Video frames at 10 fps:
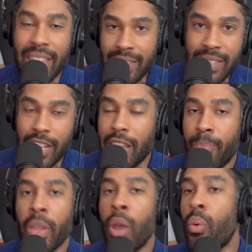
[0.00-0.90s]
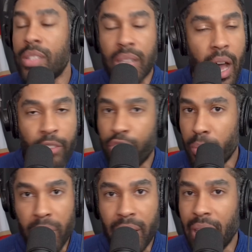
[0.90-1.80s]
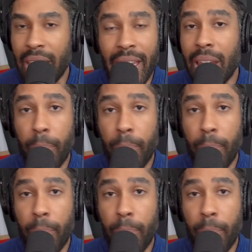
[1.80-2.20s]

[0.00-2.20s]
and this team was comfortably in